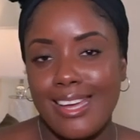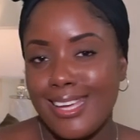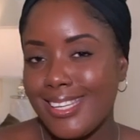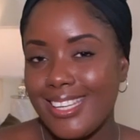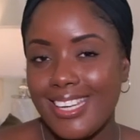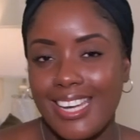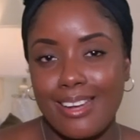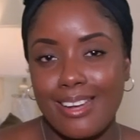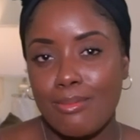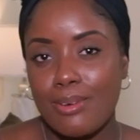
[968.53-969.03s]

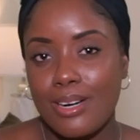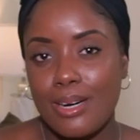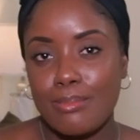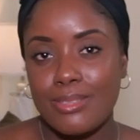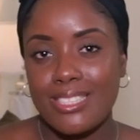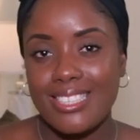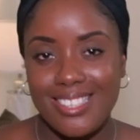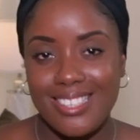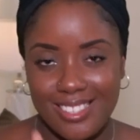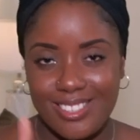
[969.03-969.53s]
You get what I'm
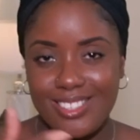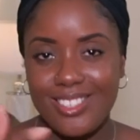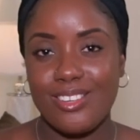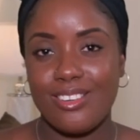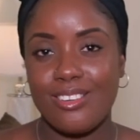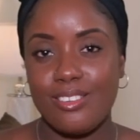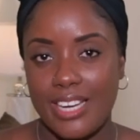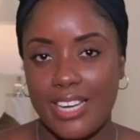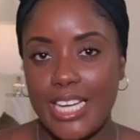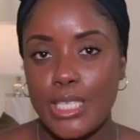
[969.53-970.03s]
saying?
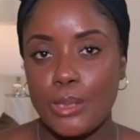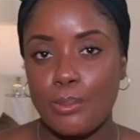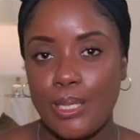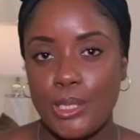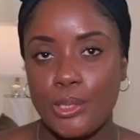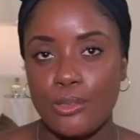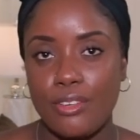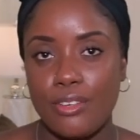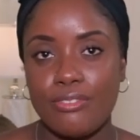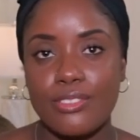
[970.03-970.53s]
You catch my
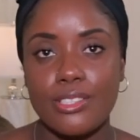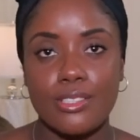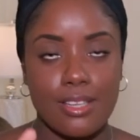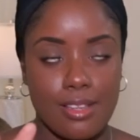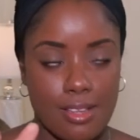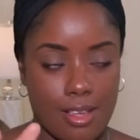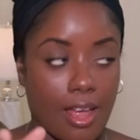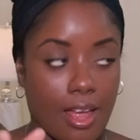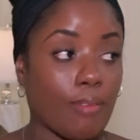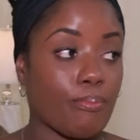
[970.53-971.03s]
drift?
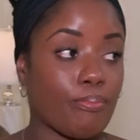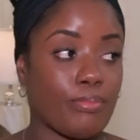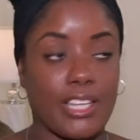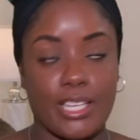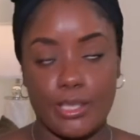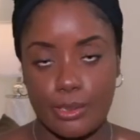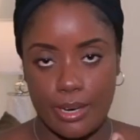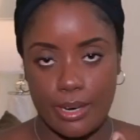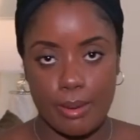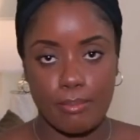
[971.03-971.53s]
Yeah,
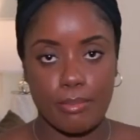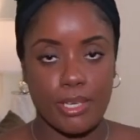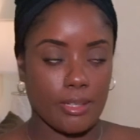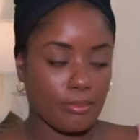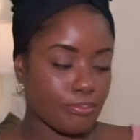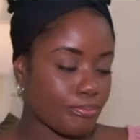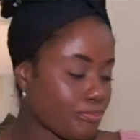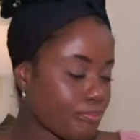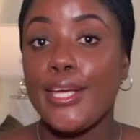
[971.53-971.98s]
that's what I mean.